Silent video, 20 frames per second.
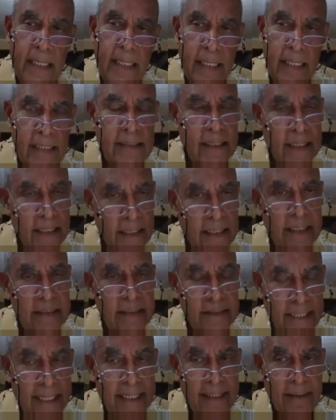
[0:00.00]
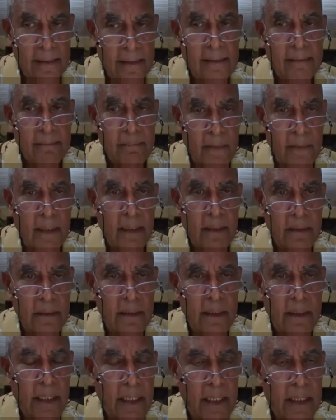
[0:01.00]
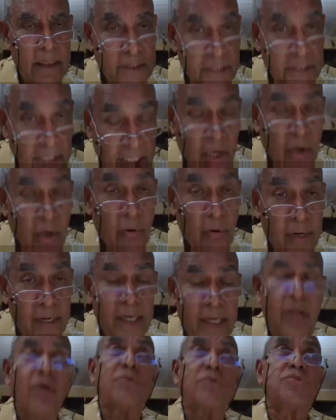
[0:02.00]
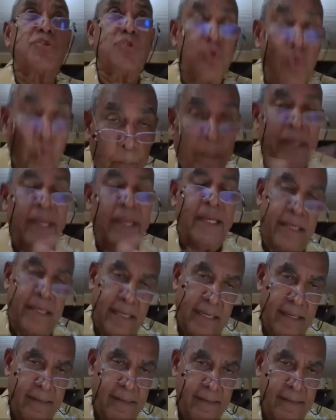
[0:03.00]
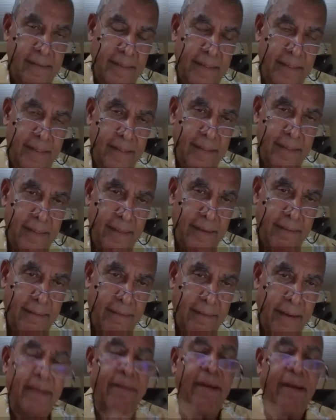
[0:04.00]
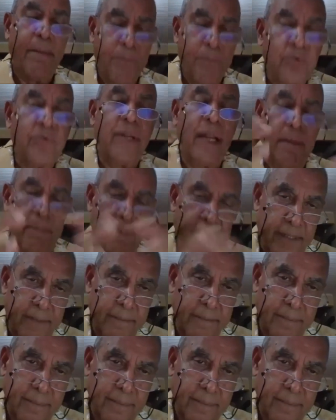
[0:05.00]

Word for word: Is, is that insecurity or stupidity? Ikram, you tell me.